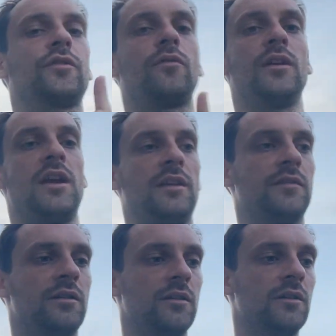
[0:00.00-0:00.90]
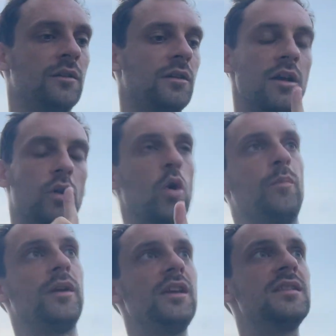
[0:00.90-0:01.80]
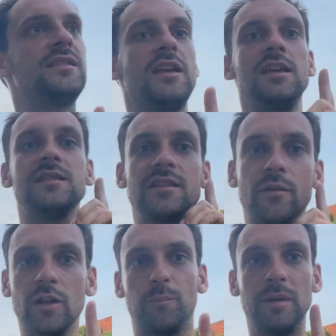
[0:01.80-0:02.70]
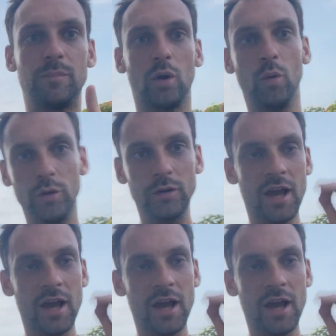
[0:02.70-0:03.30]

create copy is the real people who